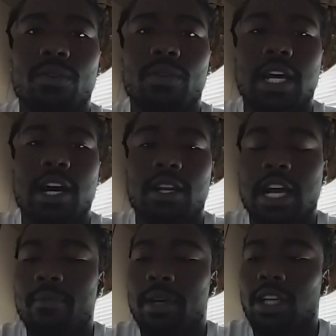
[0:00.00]
now I'm
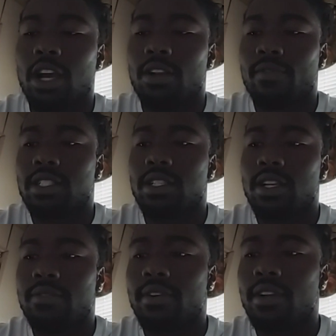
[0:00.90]
at Shaw University,
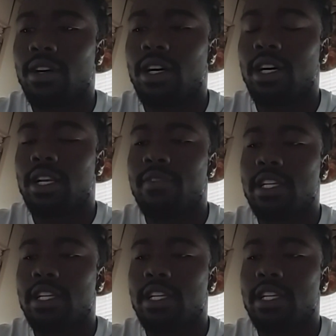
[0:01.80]
defensive